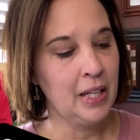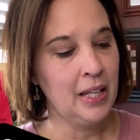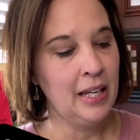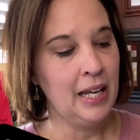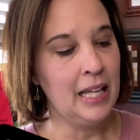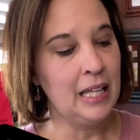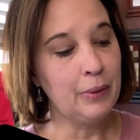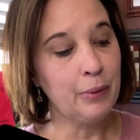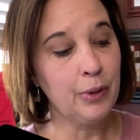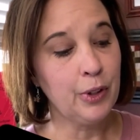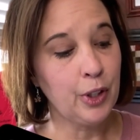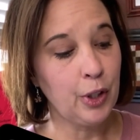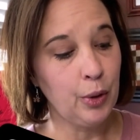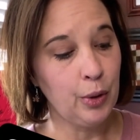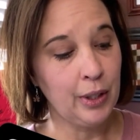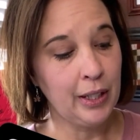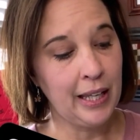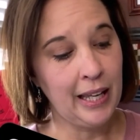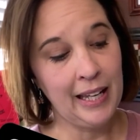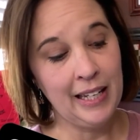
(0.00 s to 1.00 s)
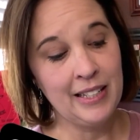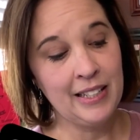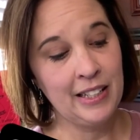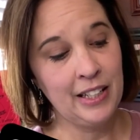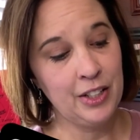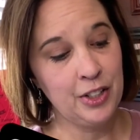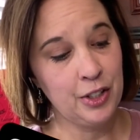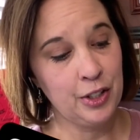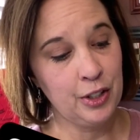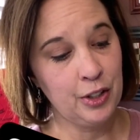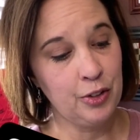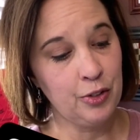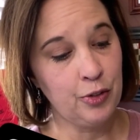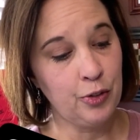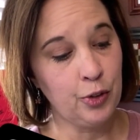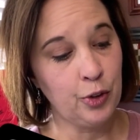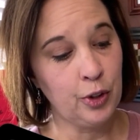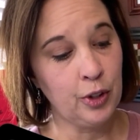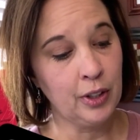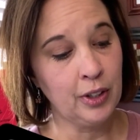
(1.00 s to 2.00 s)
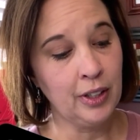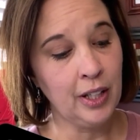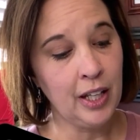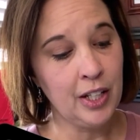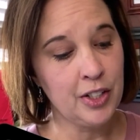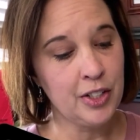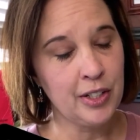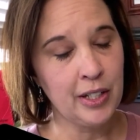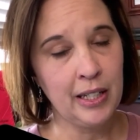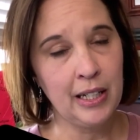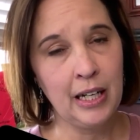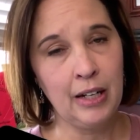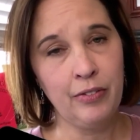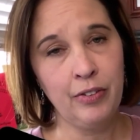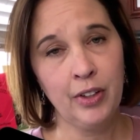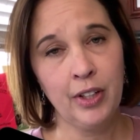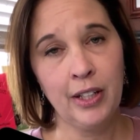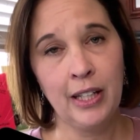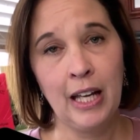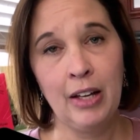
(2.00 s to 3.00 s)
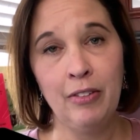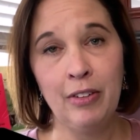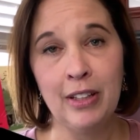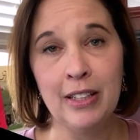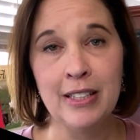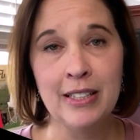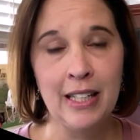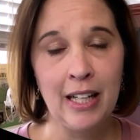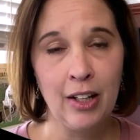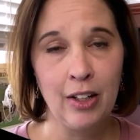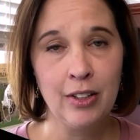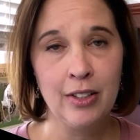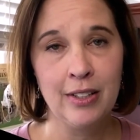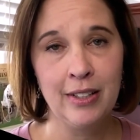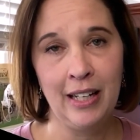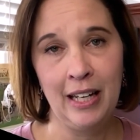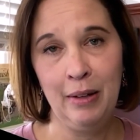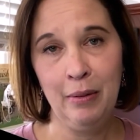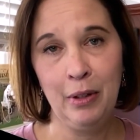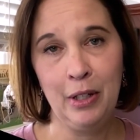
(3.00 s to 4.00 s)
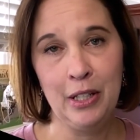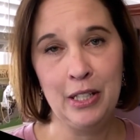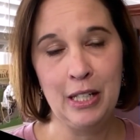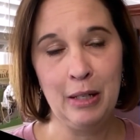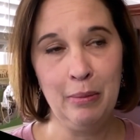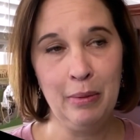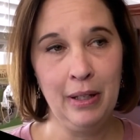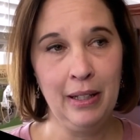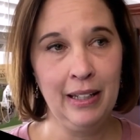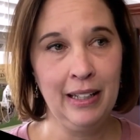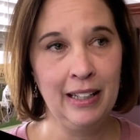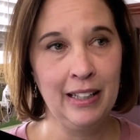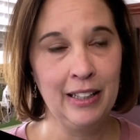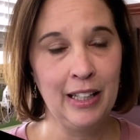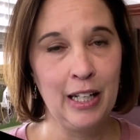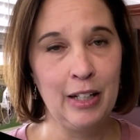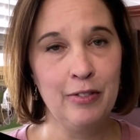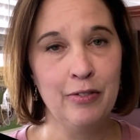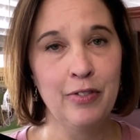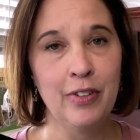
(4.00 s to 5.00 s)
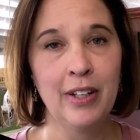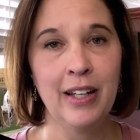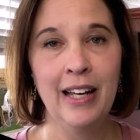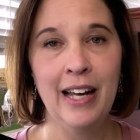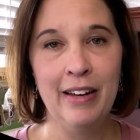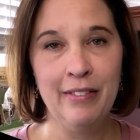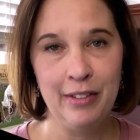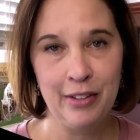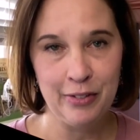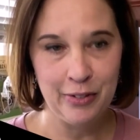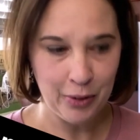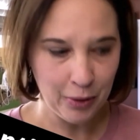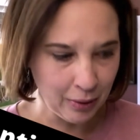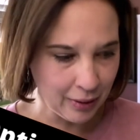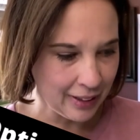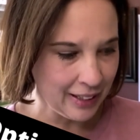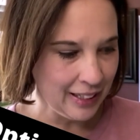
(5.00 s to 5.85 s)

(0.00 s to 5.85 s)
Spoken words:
then we're gonna go to Kay's Kitchen for lunch, and I feel like having a salad today because I'm eating a lot of heavy food.